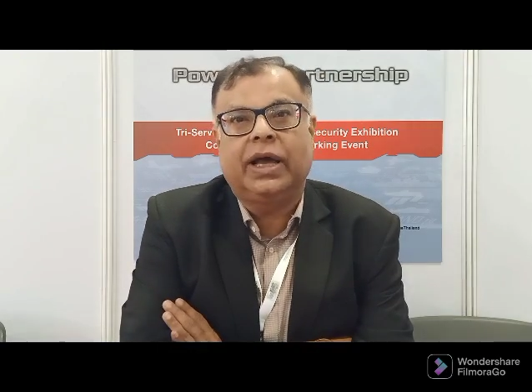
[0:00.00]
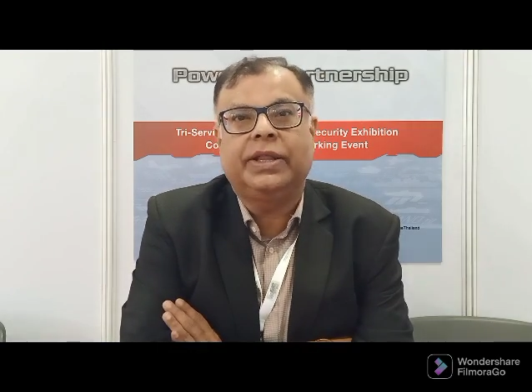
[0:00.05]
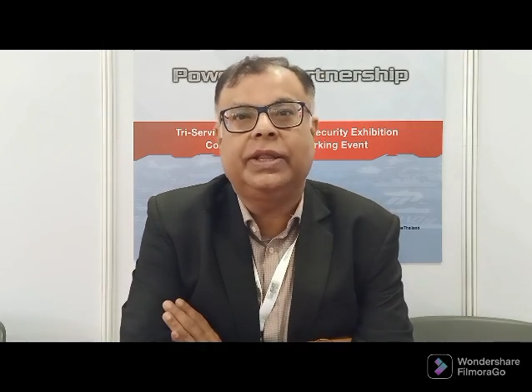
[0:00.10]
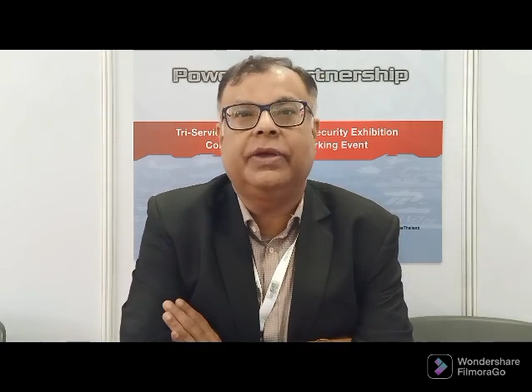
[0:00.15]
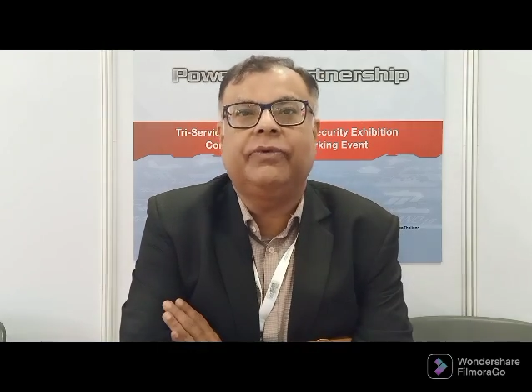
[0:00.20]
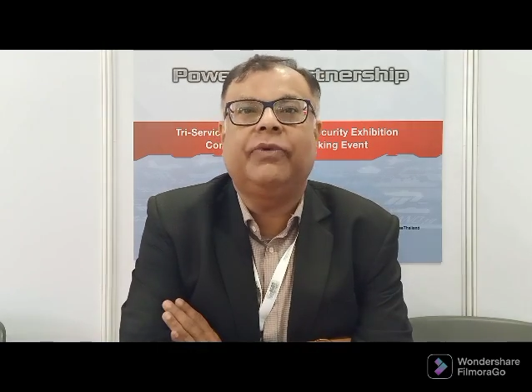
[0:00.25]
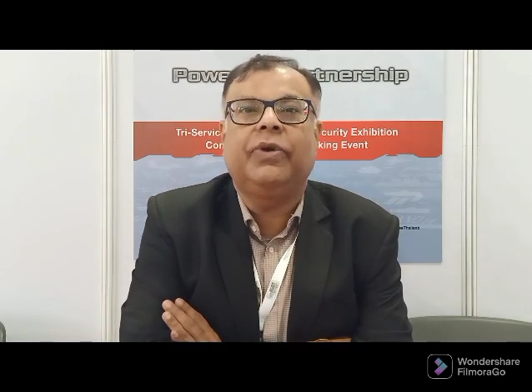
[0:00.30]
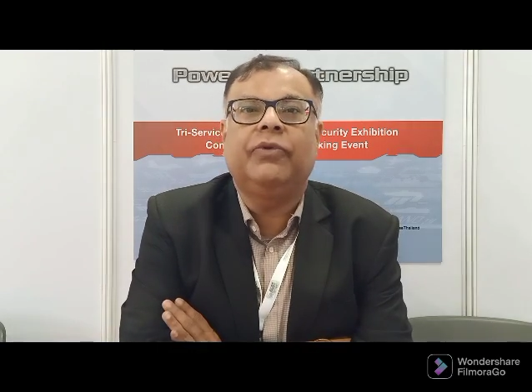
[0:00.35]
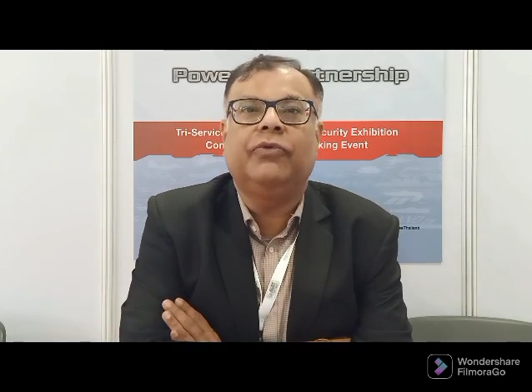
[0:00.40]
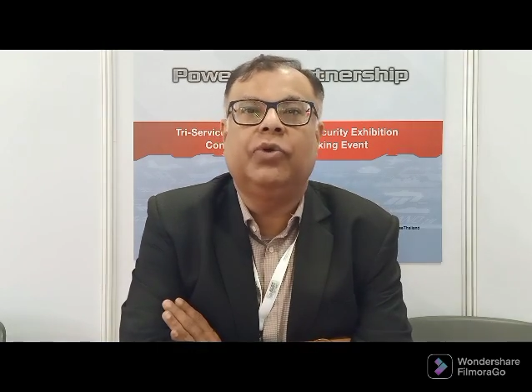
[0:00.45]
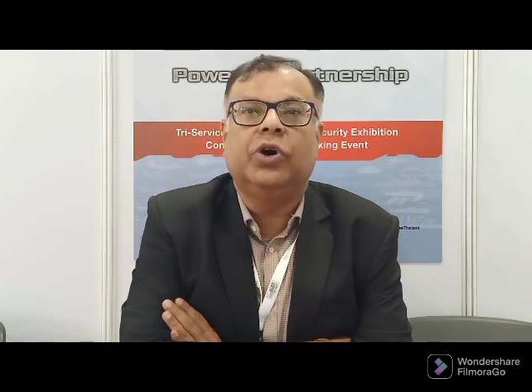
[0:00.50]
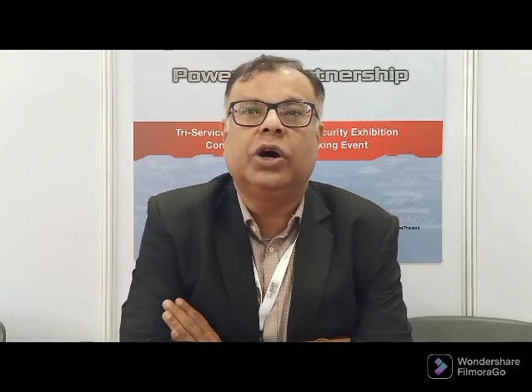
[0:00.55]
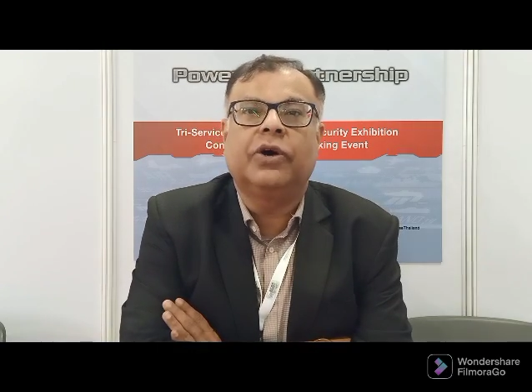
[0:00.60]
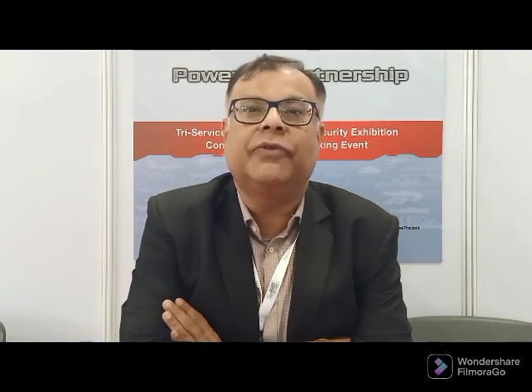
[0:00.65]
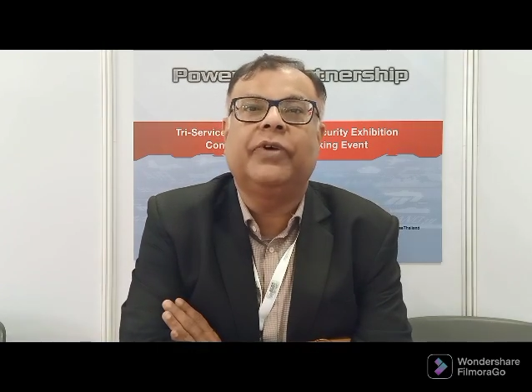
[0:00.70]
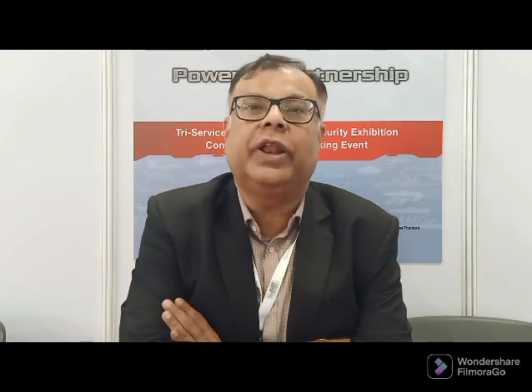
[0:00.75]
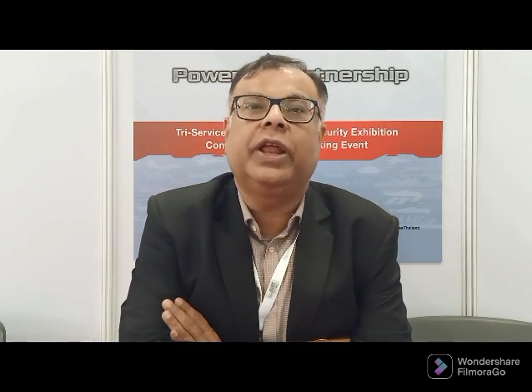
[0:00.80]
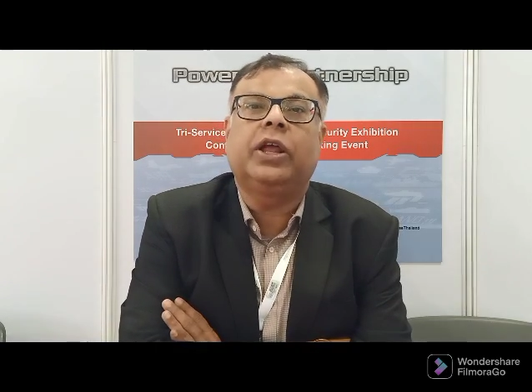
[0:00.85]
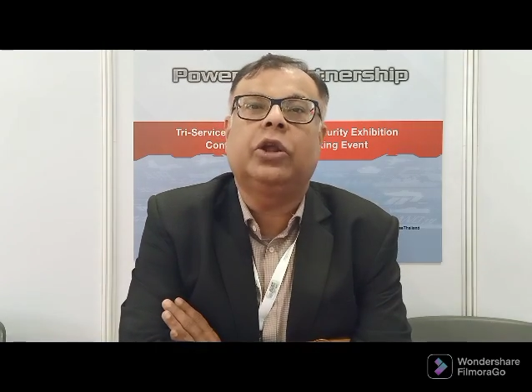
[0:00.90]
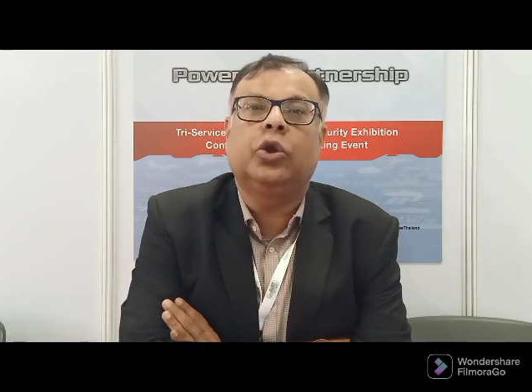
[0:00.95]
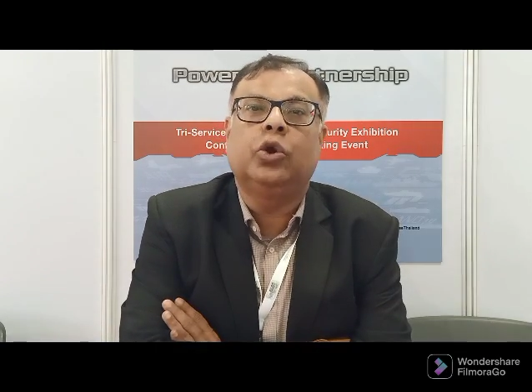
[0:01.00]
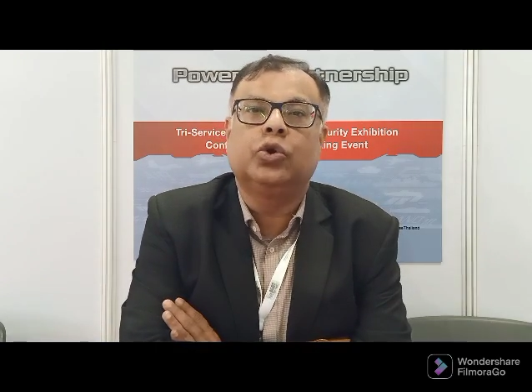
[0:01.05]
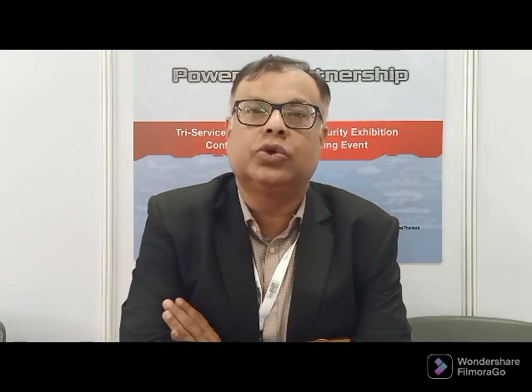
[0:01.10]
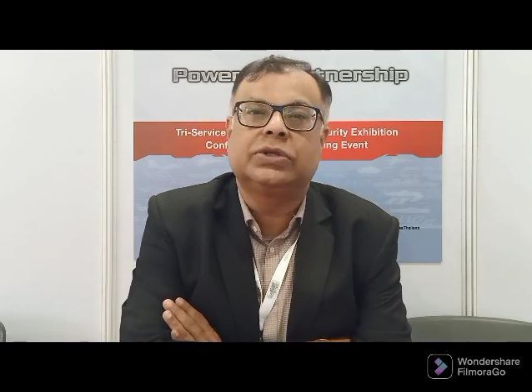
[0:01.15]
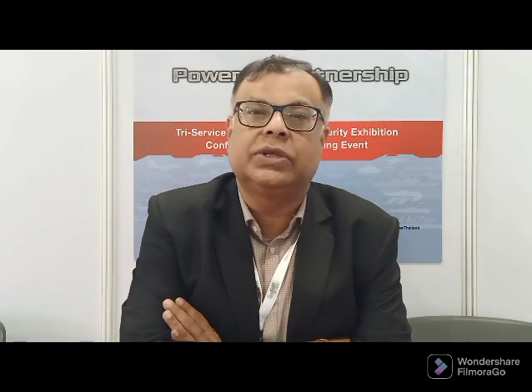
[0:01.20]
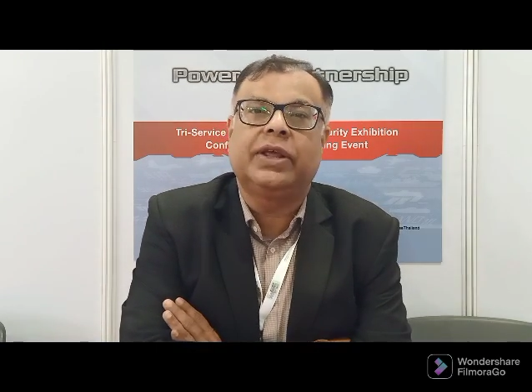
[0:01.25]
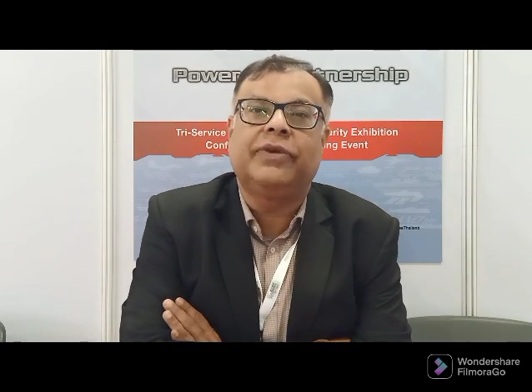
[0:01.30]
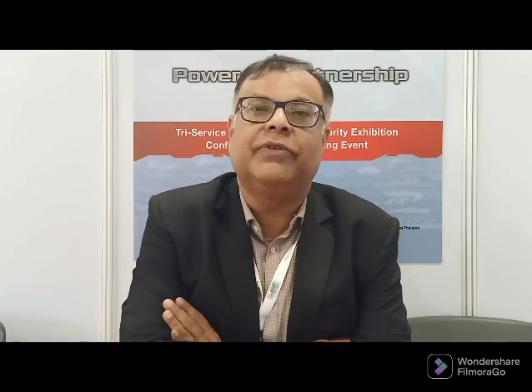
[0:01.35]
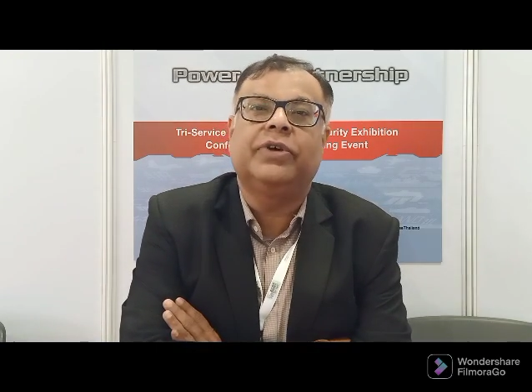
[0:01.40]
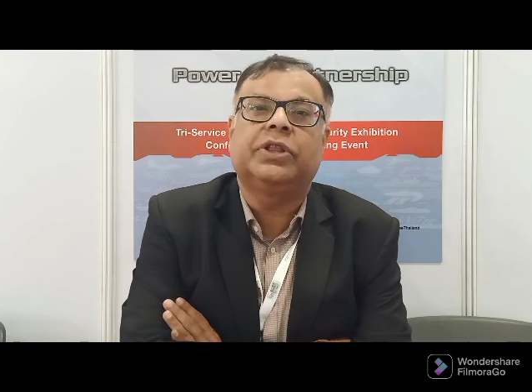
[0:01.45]
I think we work very
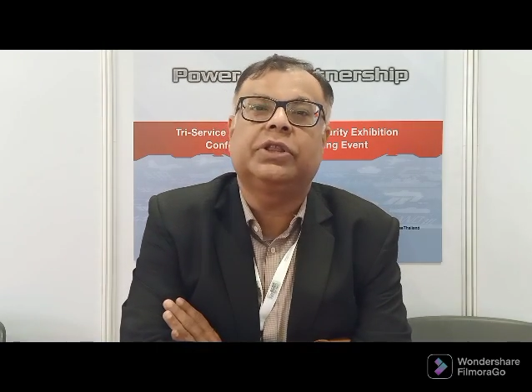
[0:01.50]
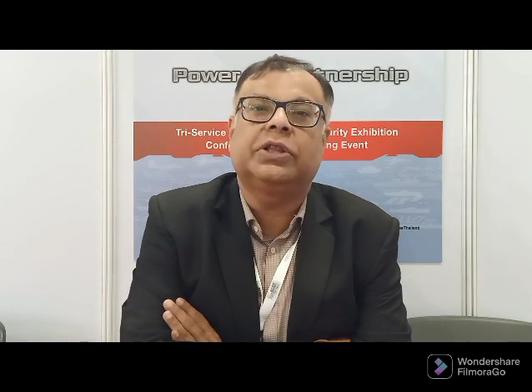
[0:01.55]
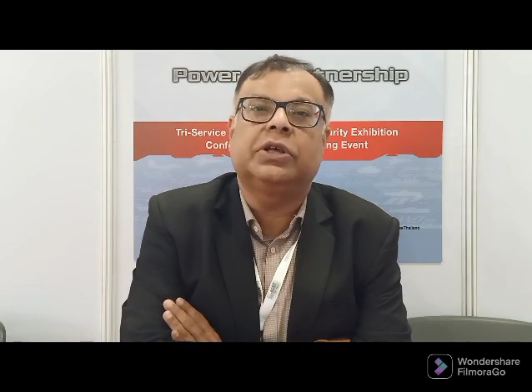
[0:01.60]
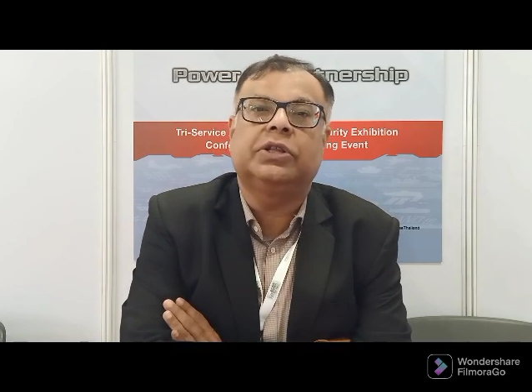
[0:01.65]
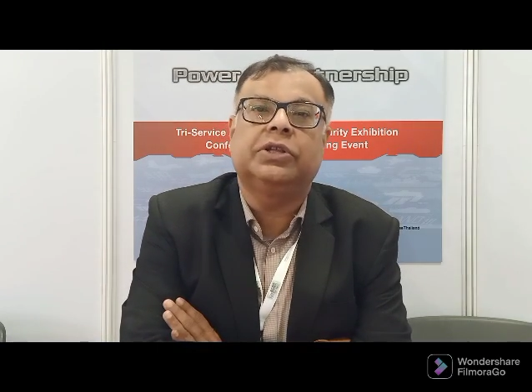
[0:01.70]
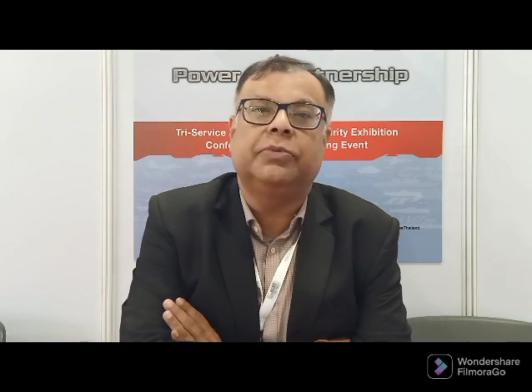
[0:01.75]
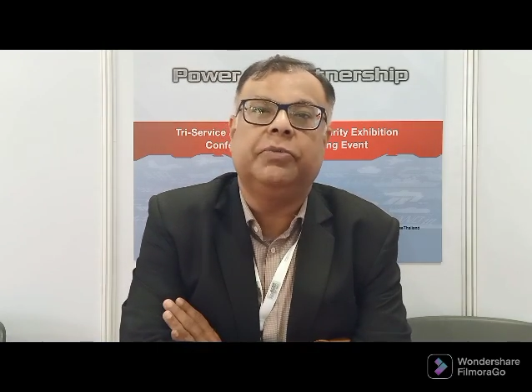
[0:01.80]
closely with